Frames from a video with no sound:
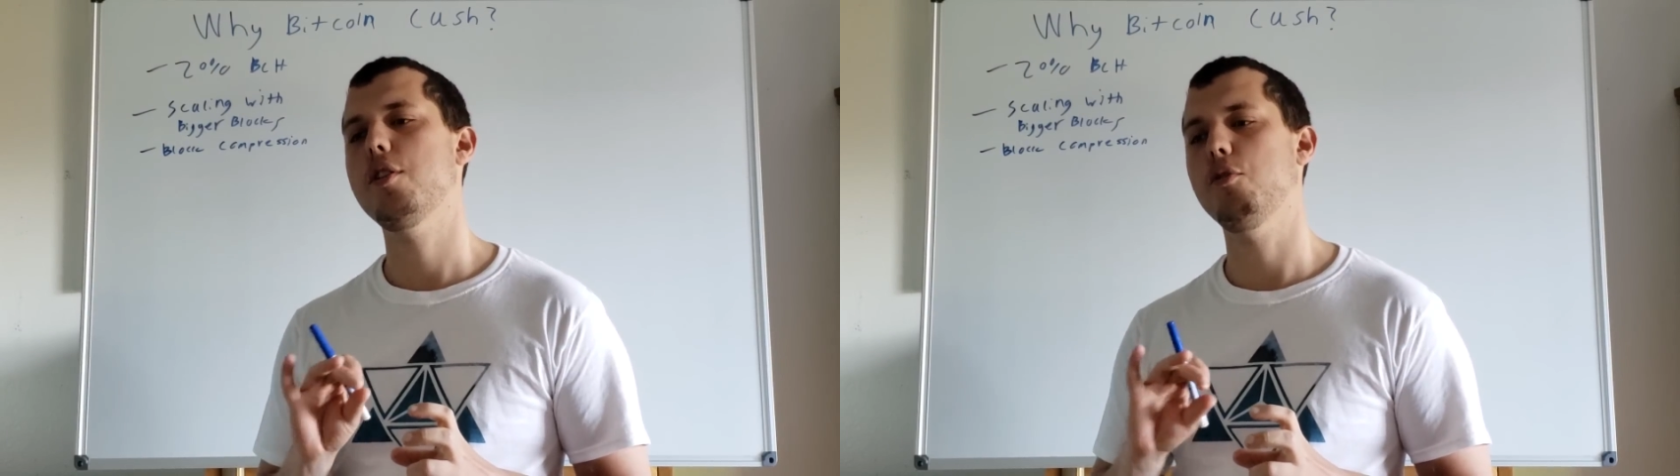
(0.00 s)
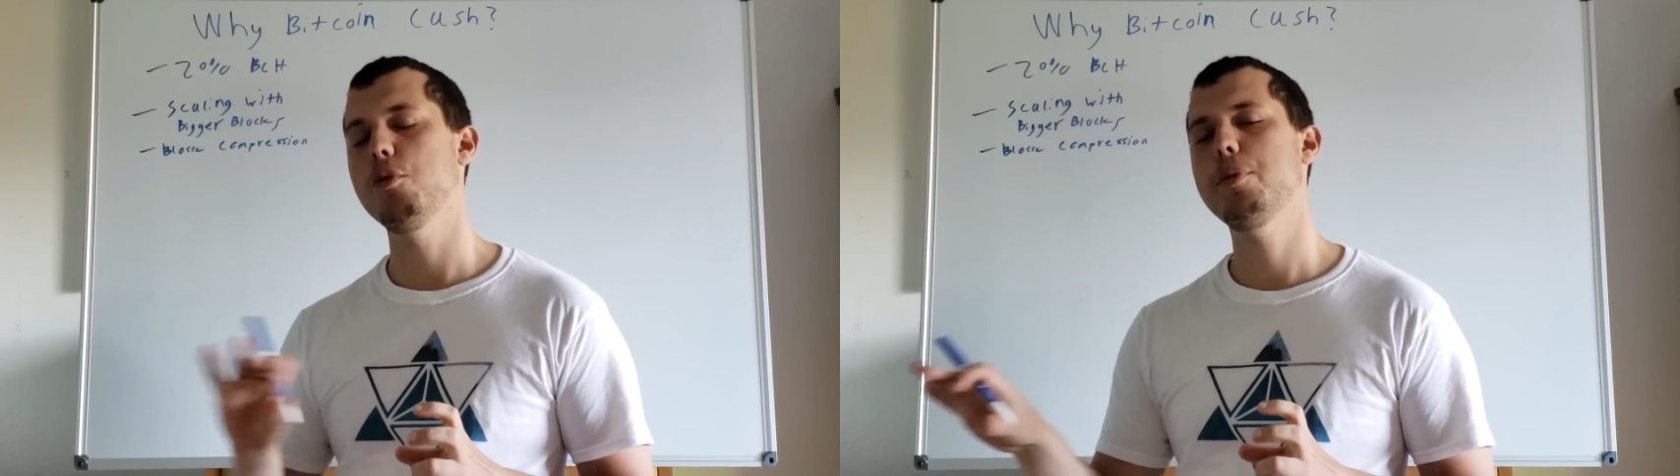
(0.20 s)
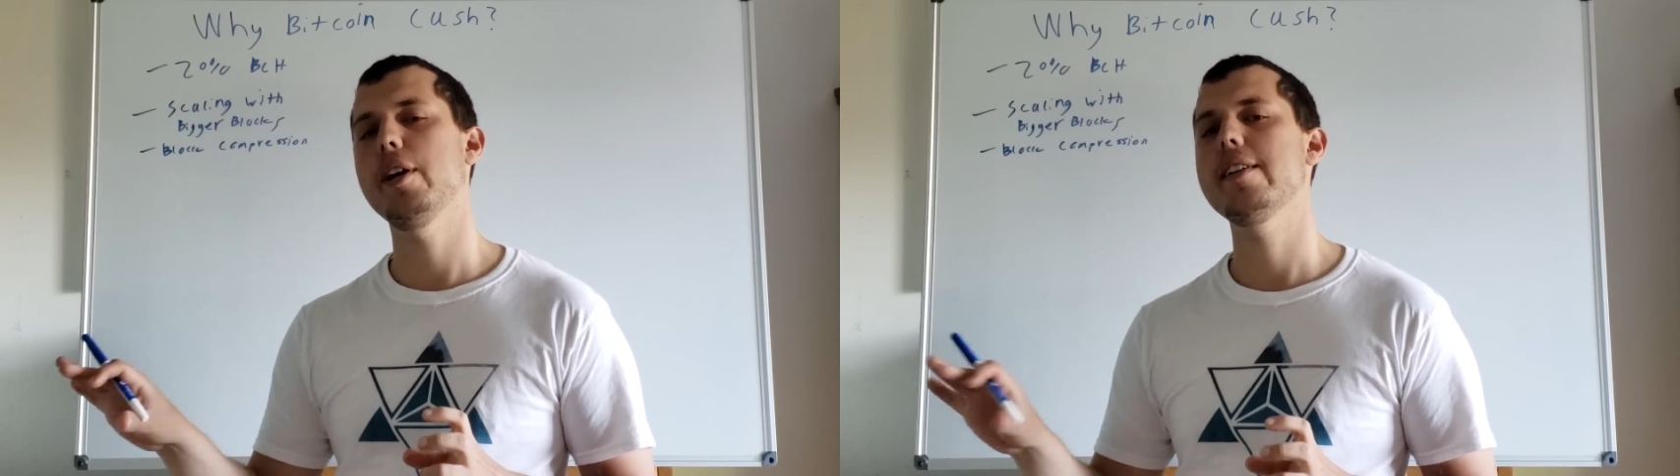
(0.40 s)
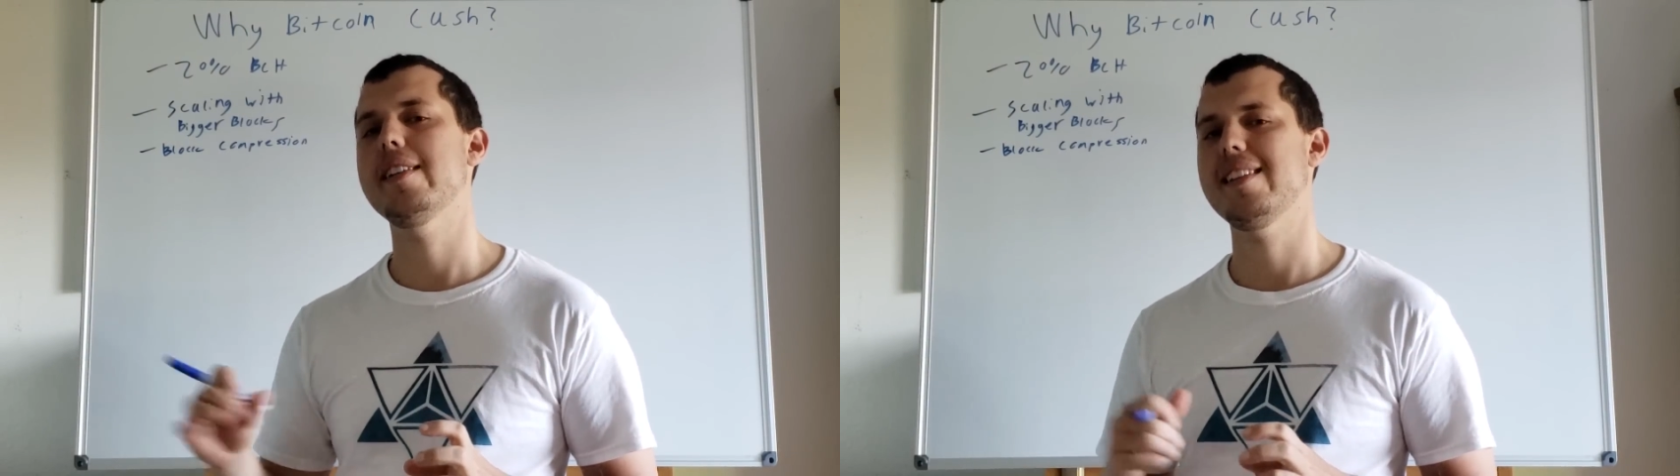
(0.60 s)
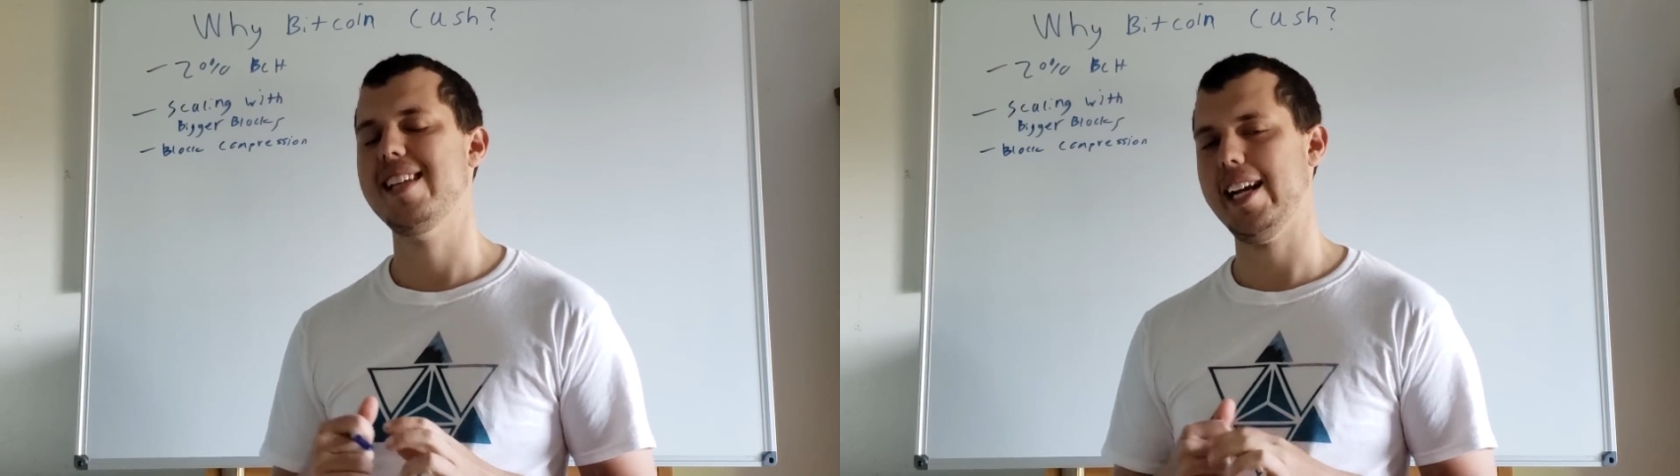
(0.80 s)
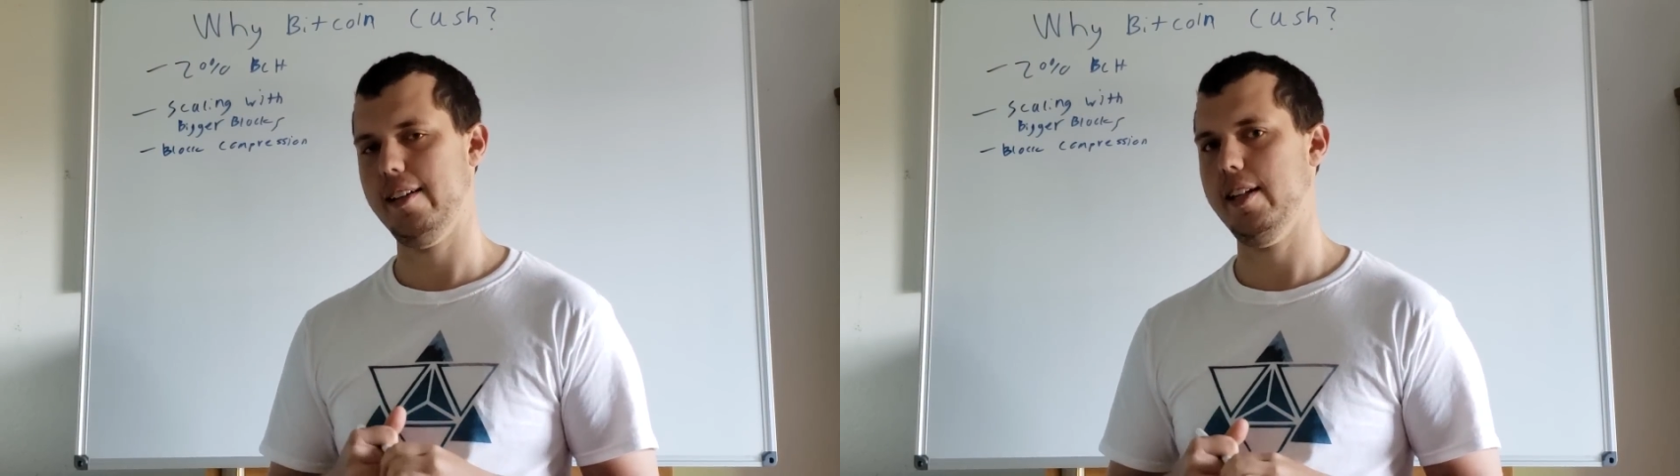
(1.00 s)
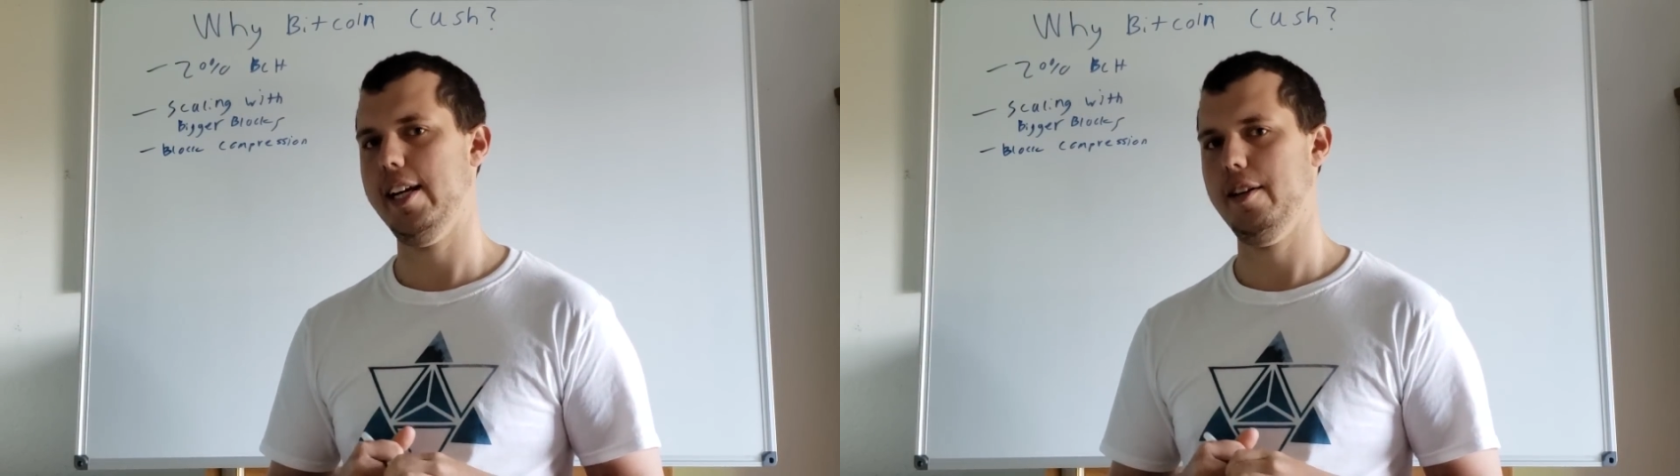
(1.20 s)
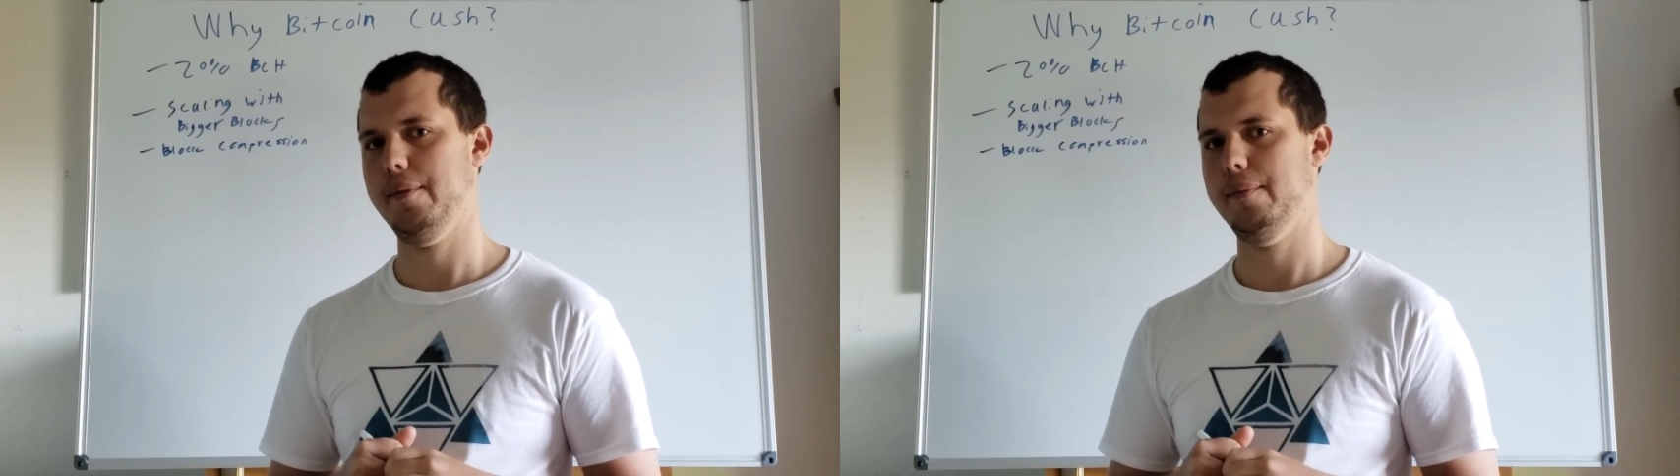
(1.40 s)
throughput to the second
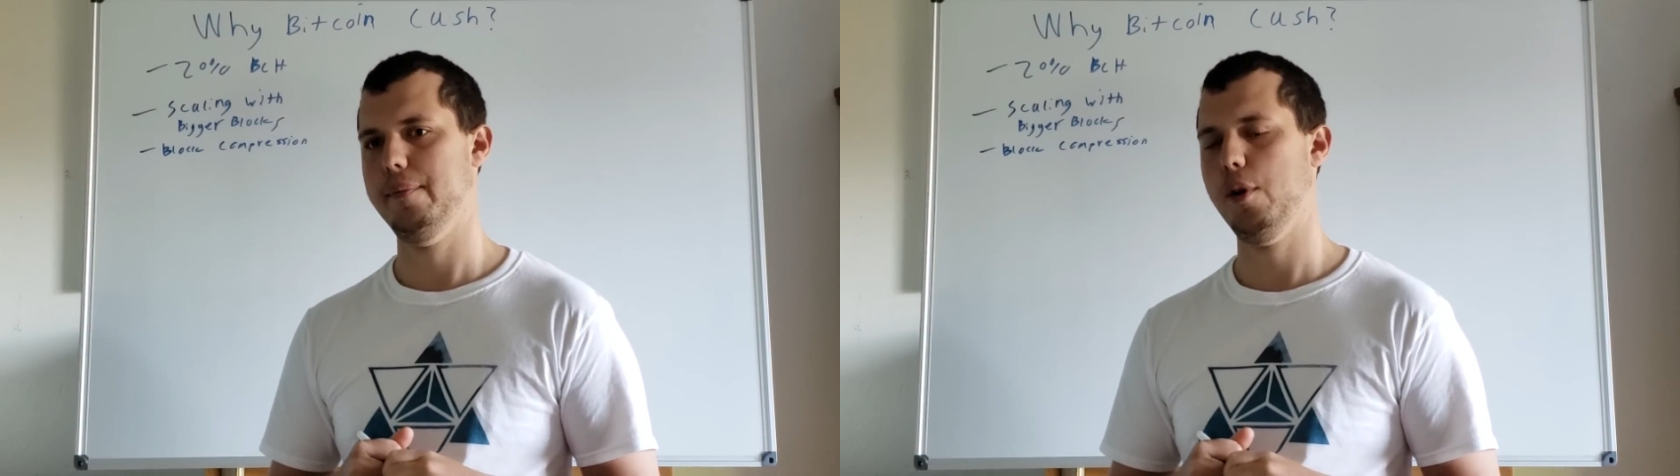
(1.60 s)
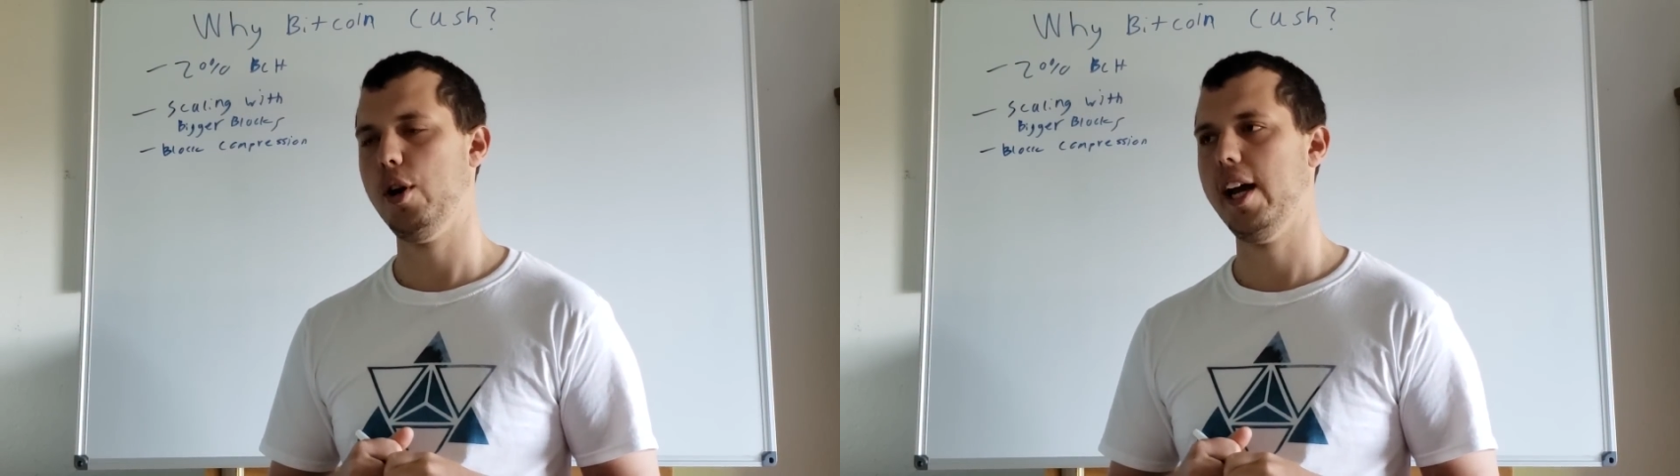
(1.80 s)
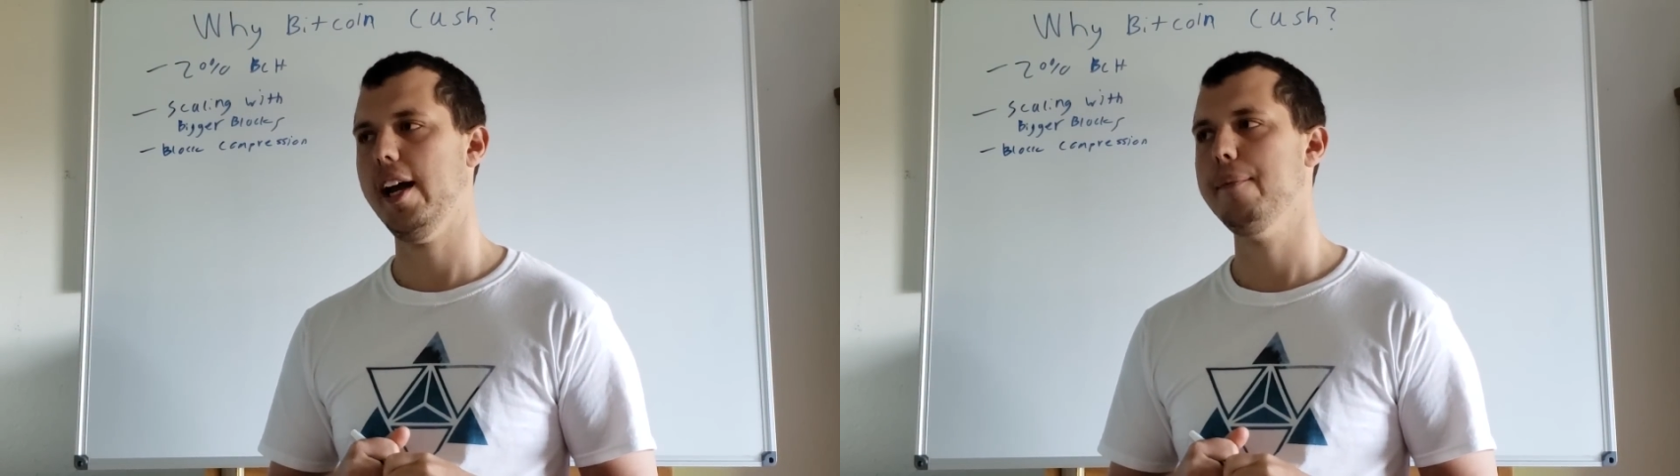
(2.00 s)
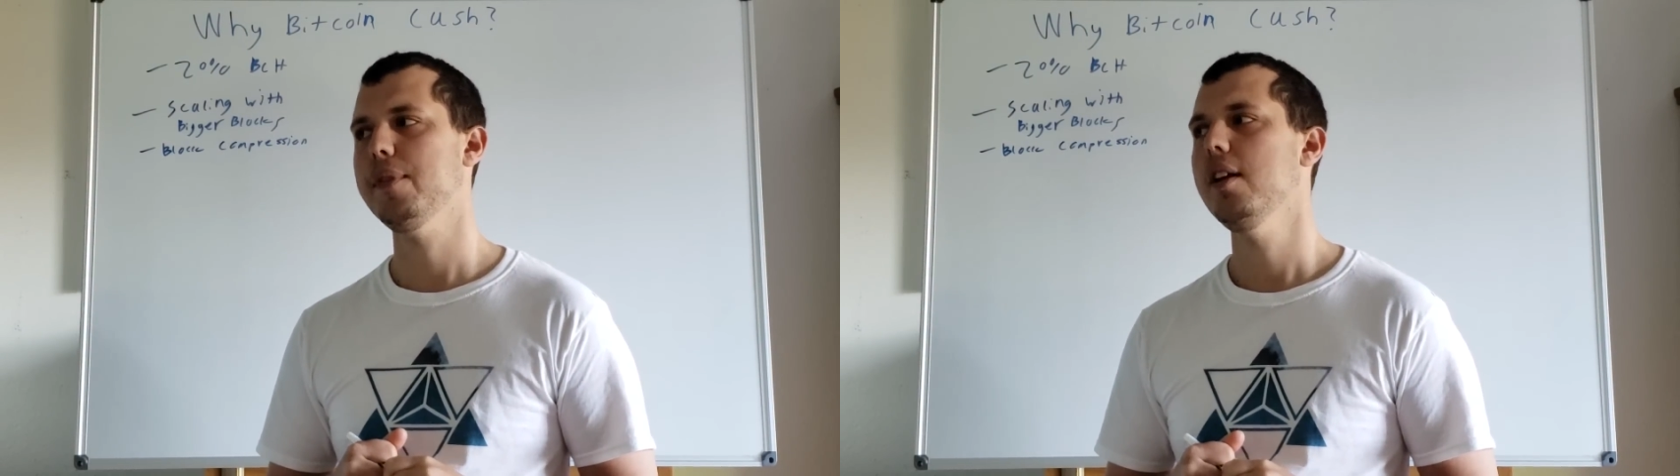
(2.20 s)
layer, okay?